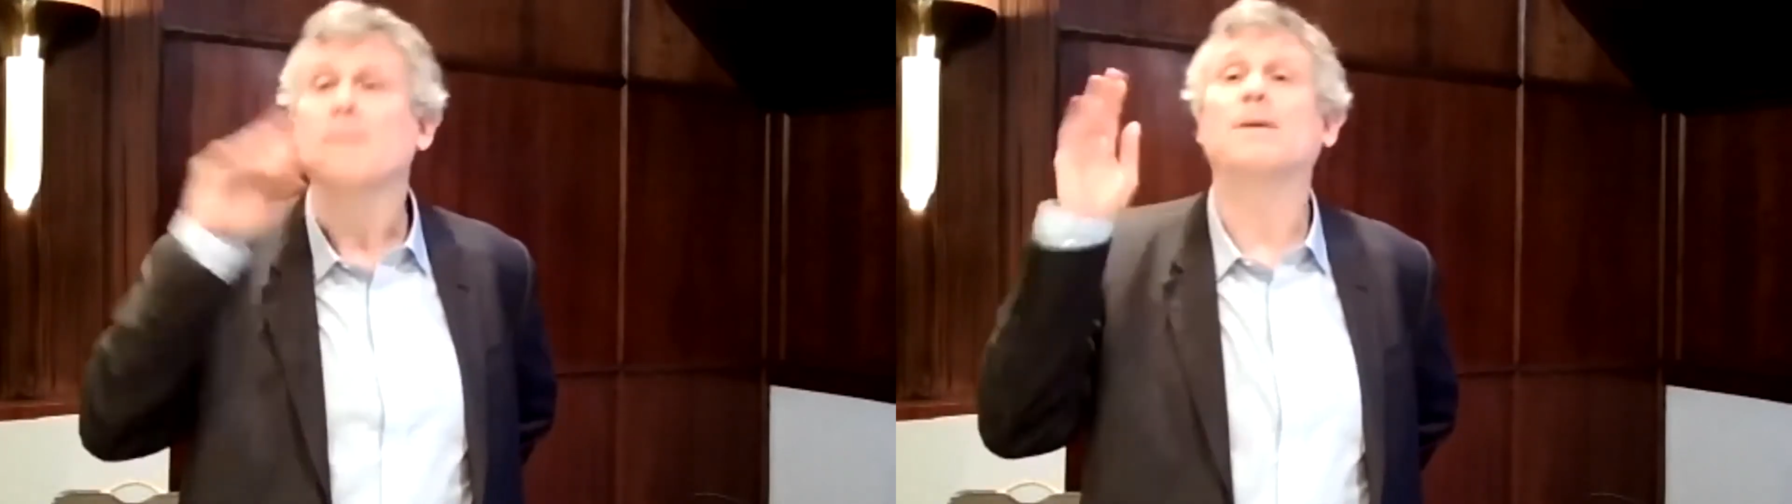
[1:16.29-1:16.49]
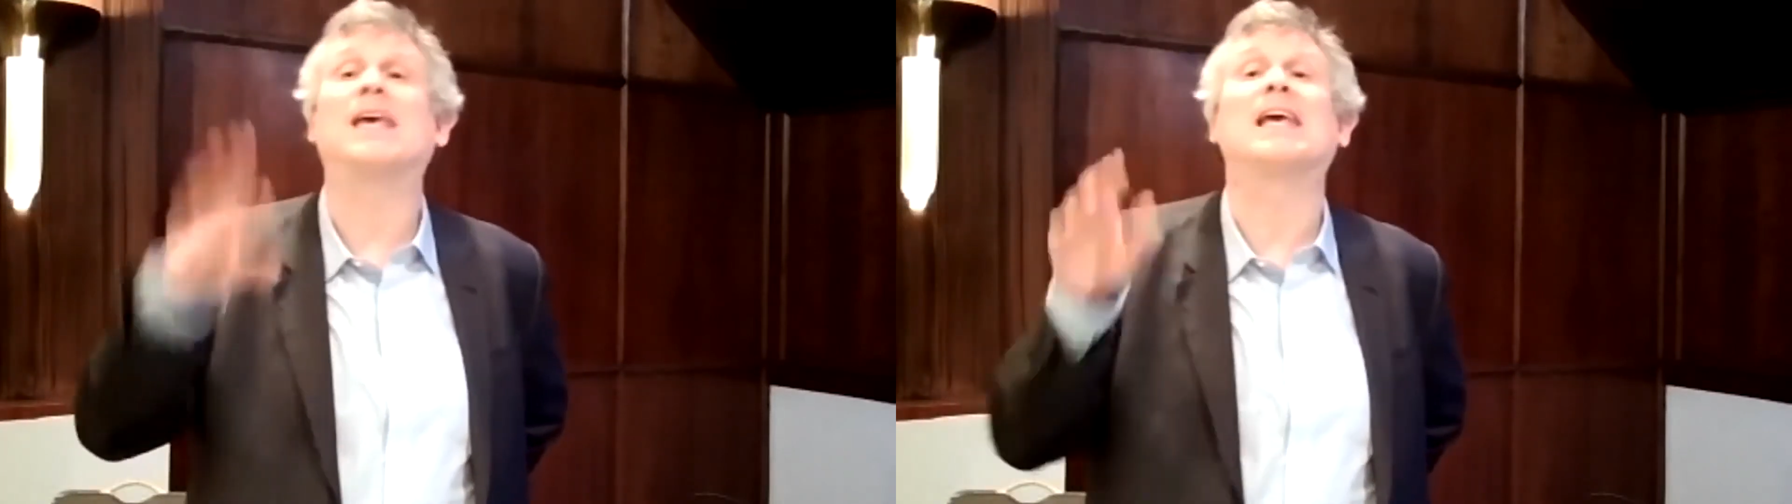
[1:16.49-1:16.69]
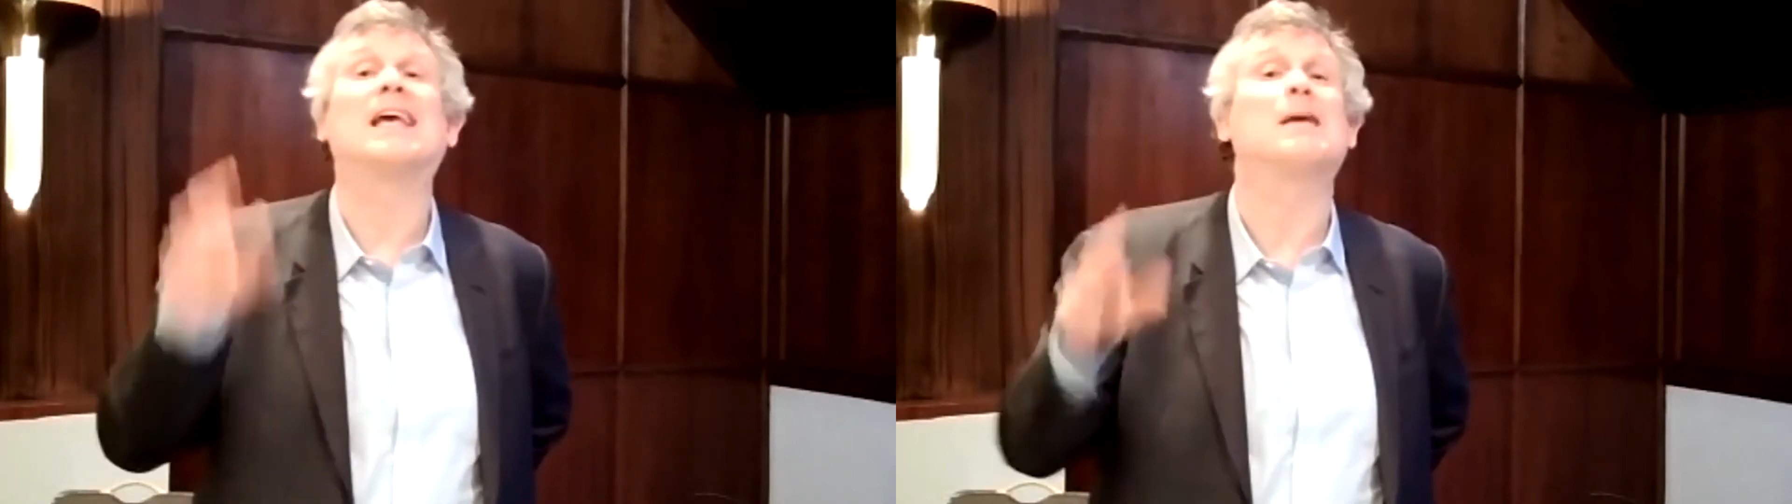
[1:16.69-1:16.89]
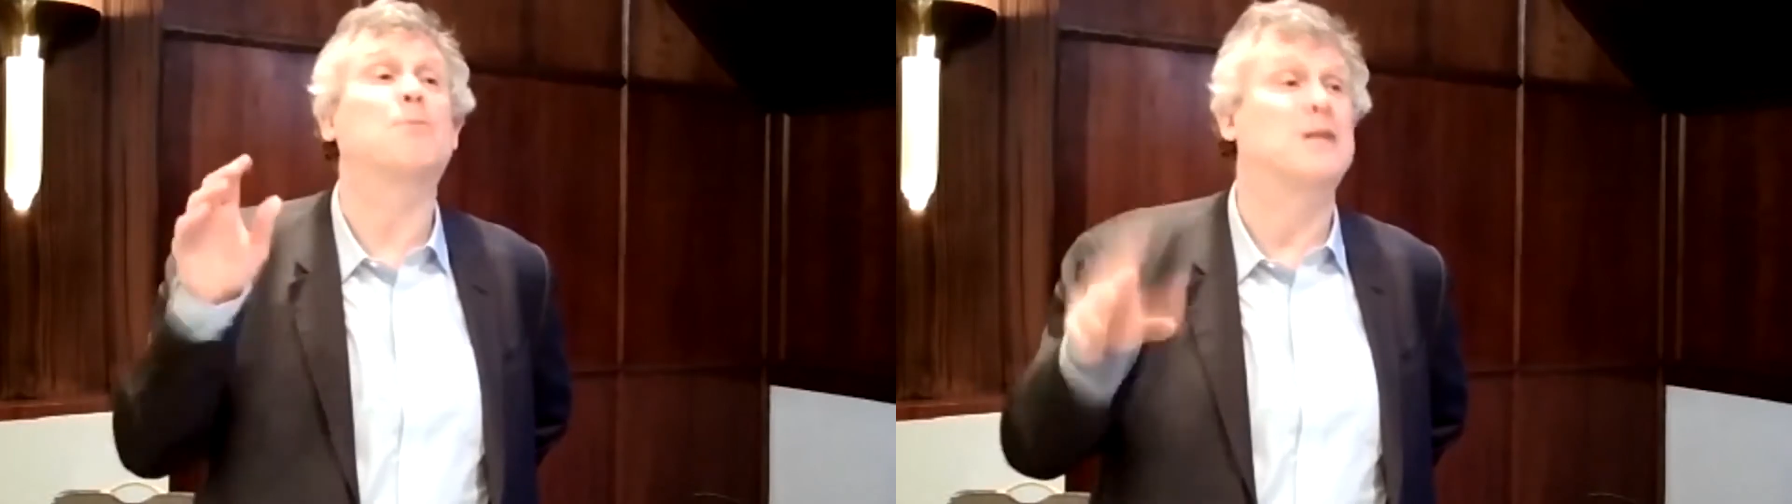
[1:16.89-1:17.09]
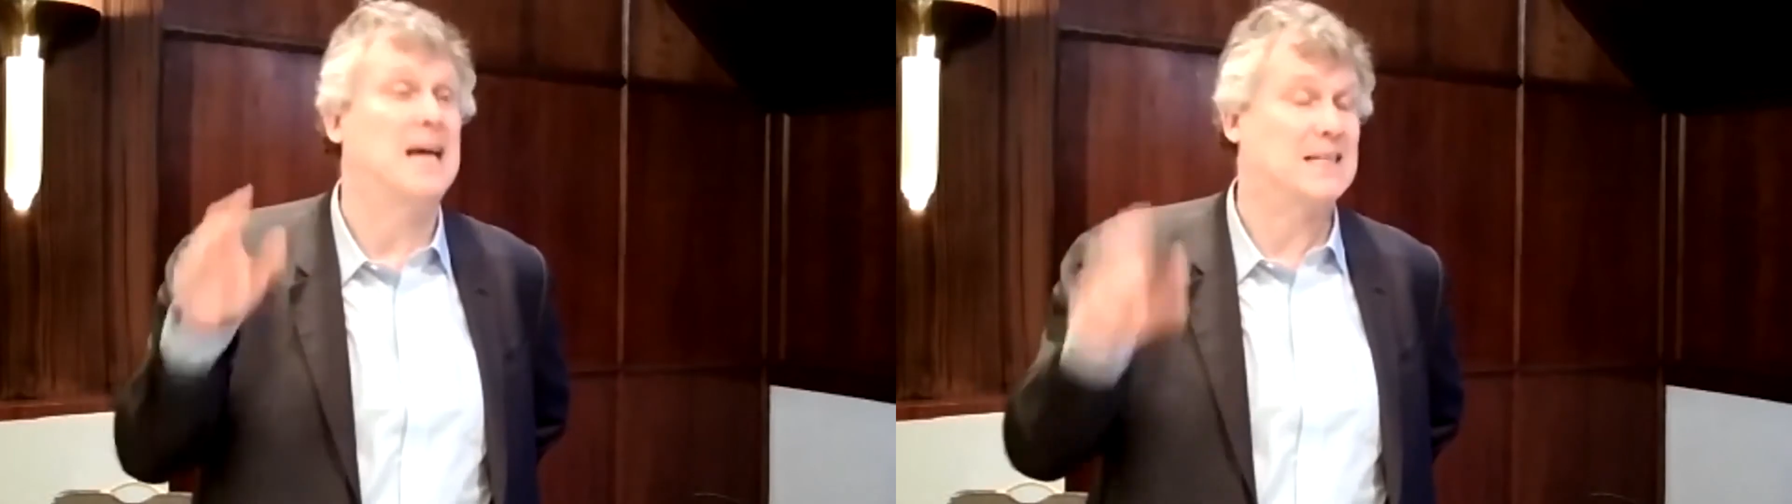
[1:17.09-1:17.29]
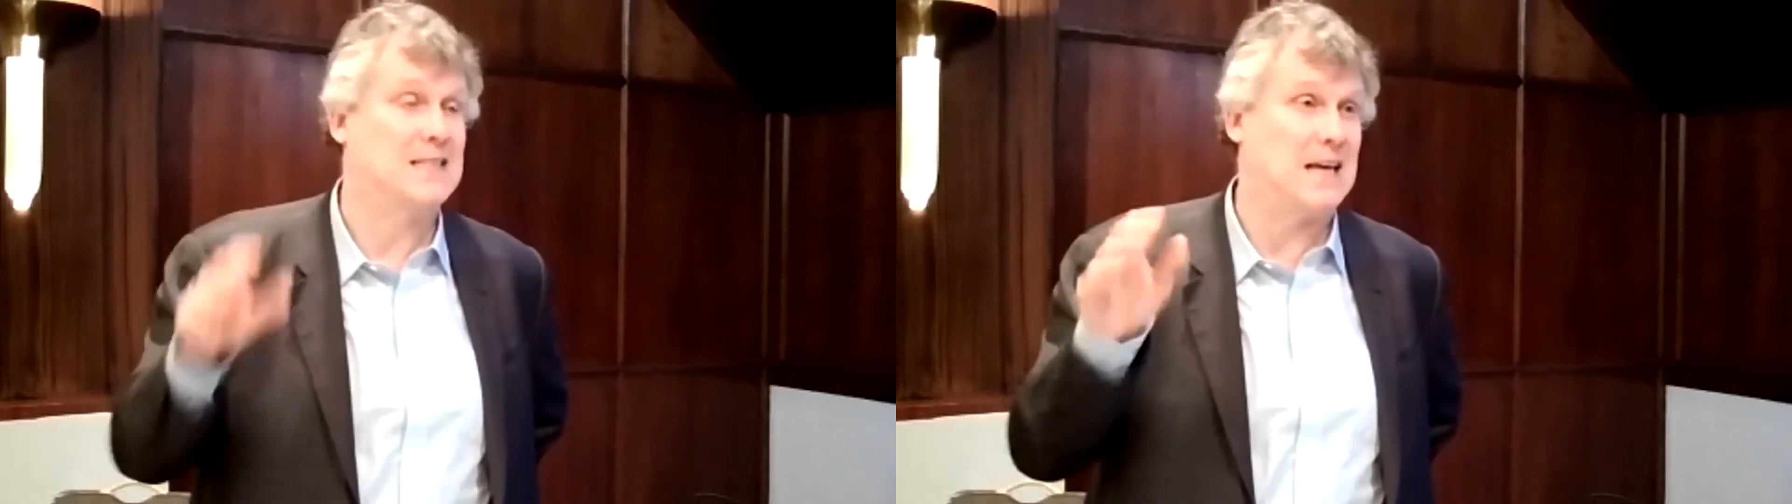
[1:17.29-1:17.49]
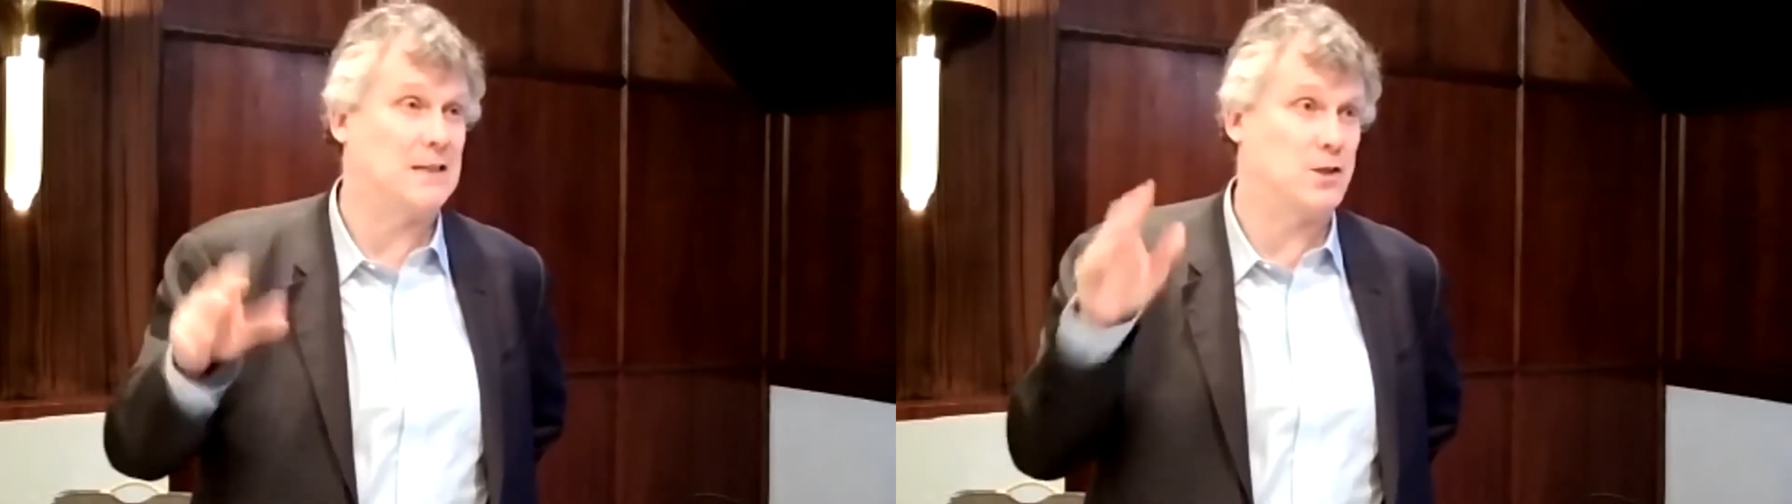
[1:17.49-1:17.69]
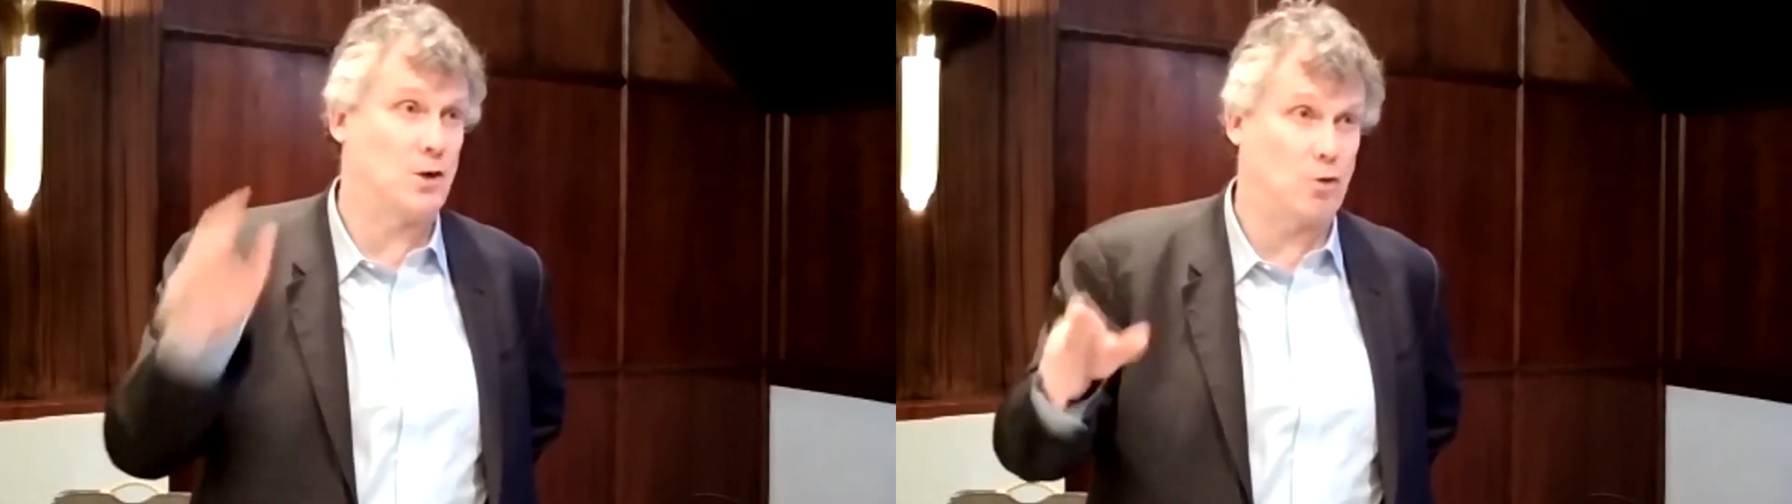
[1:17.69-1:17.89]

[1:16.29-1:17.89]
PE protects against a